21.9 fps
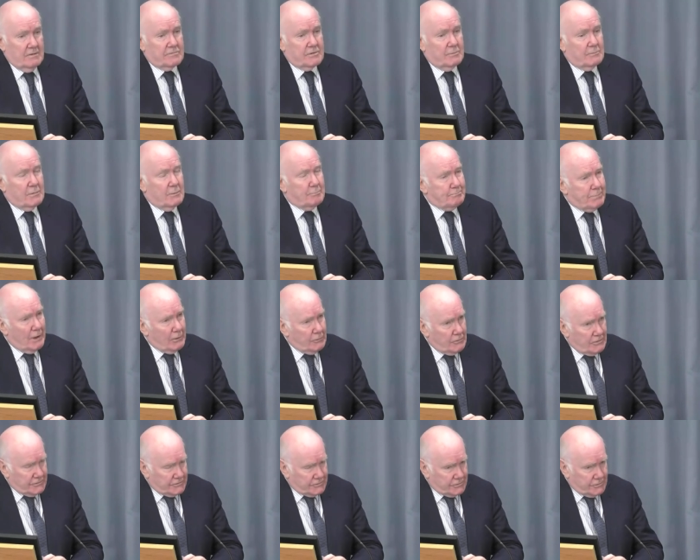From
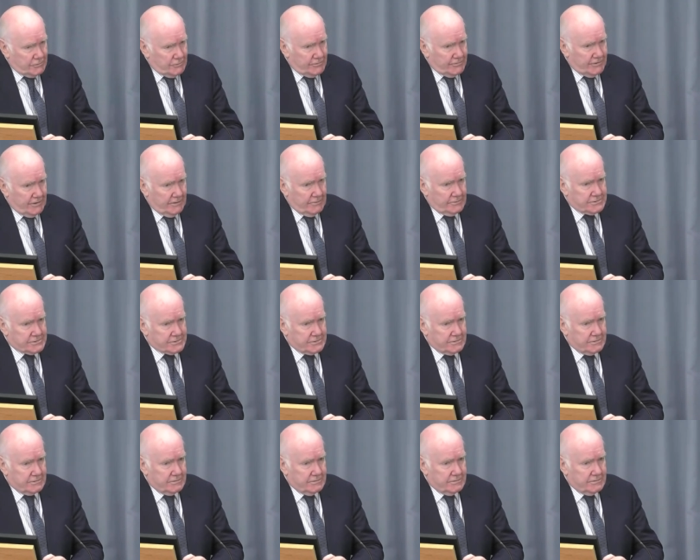about
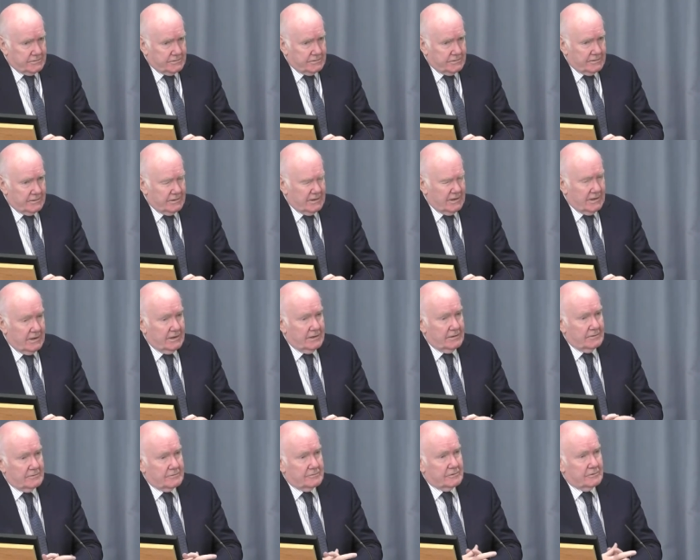2000,
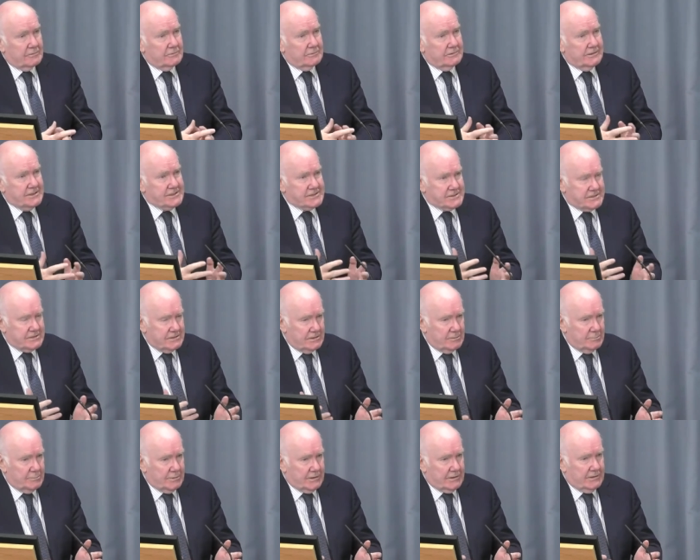it released
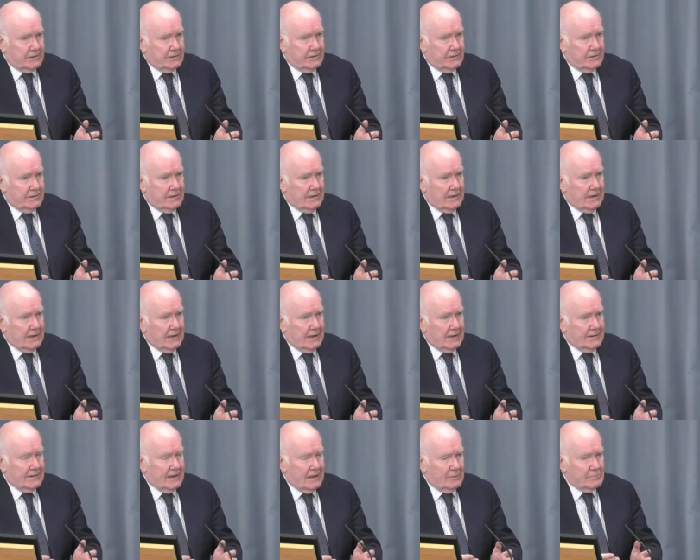it a bit,
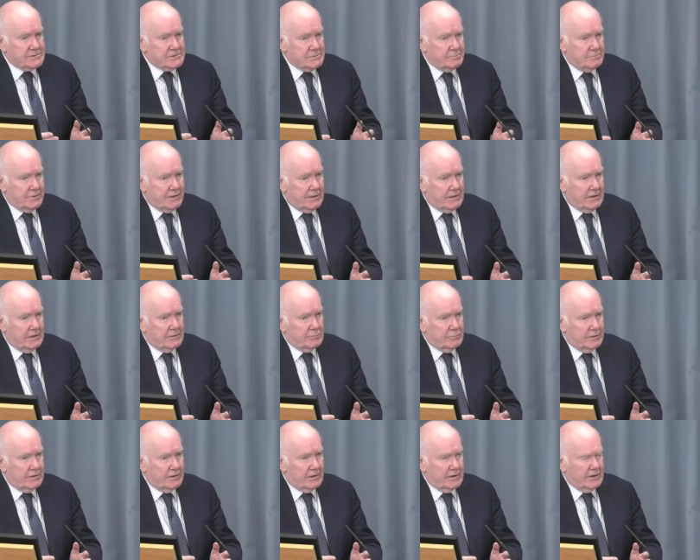and that was a
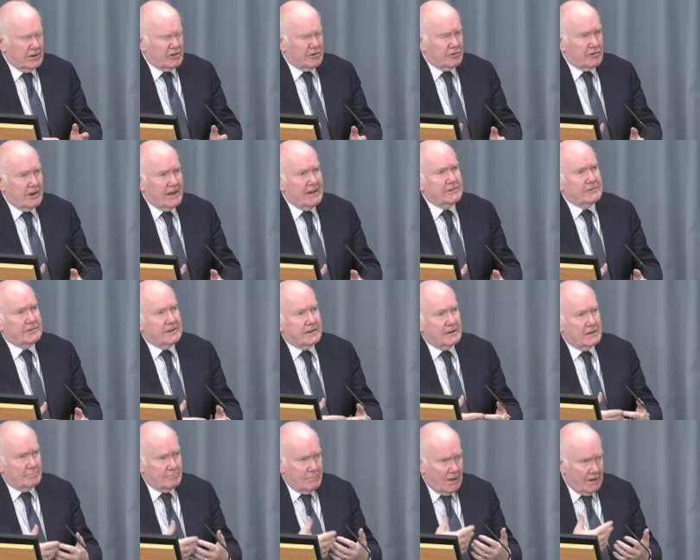period when a great
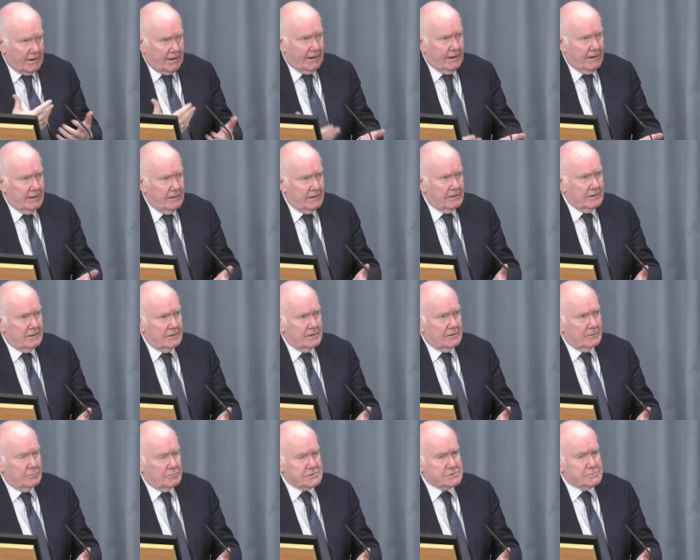deal of money
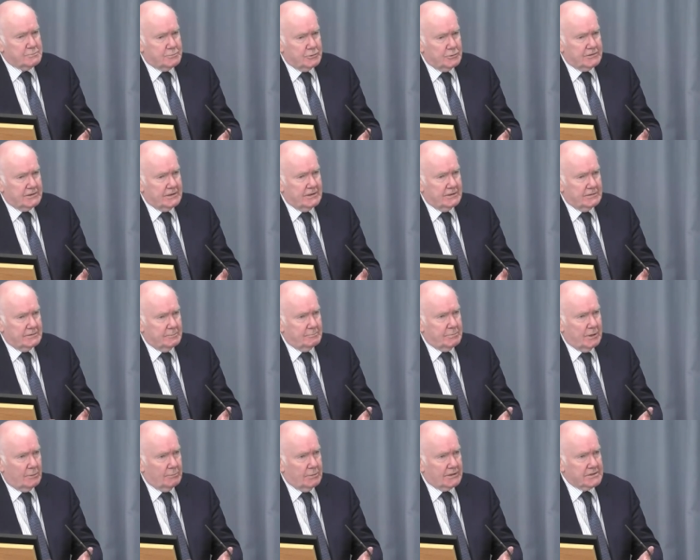was put
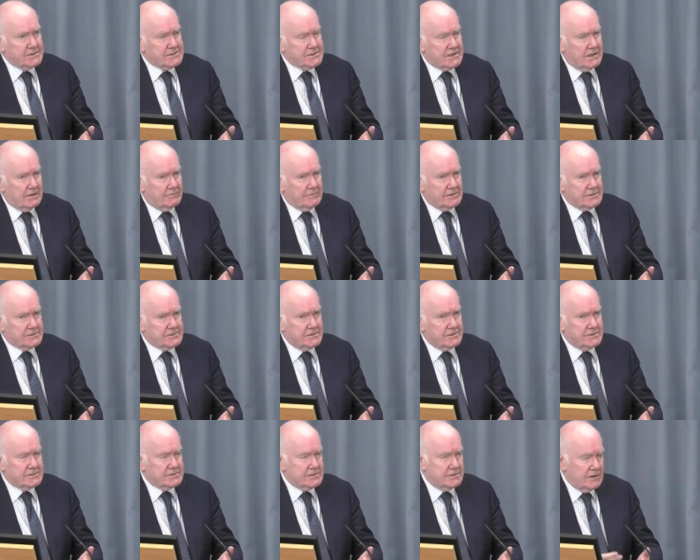into public
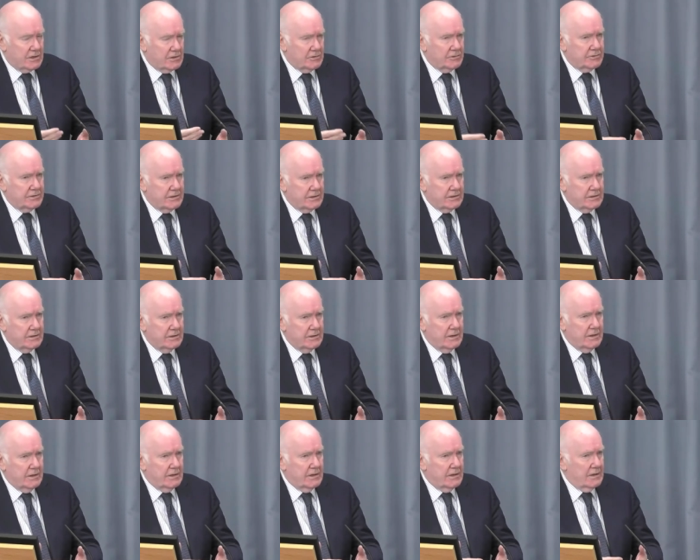services, including
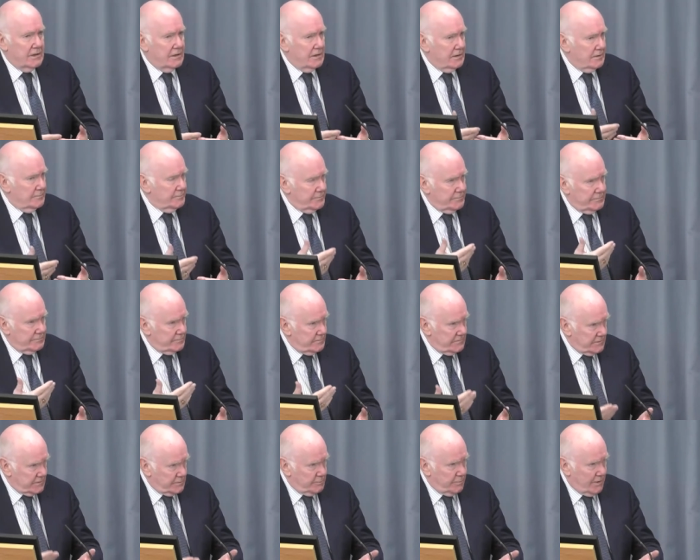uh,
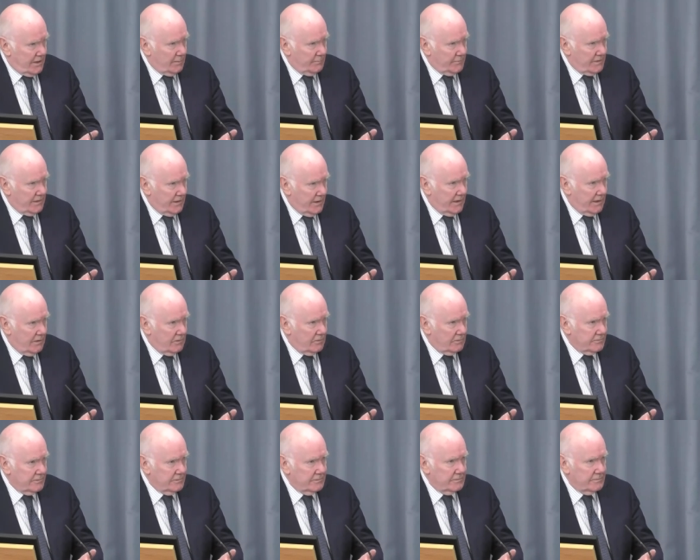the Department of
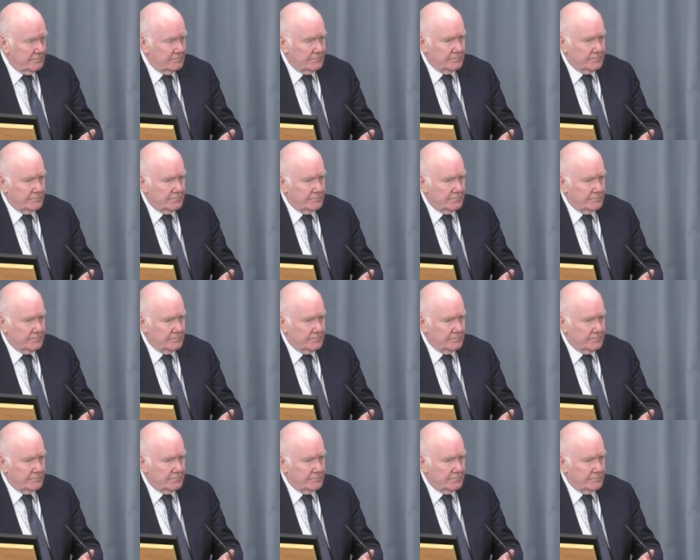Health.